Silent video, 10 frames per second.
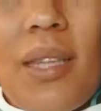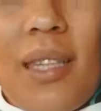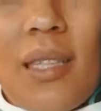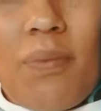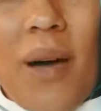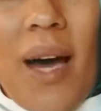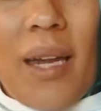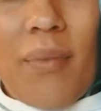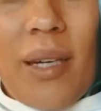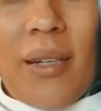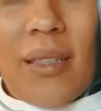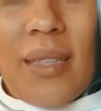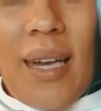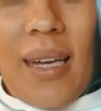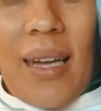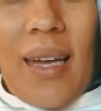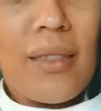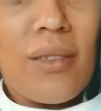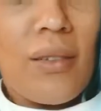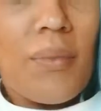this bottom here is, like,
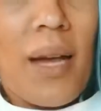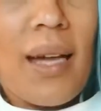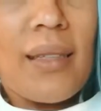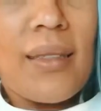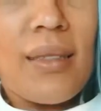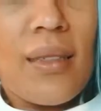glycerin pads.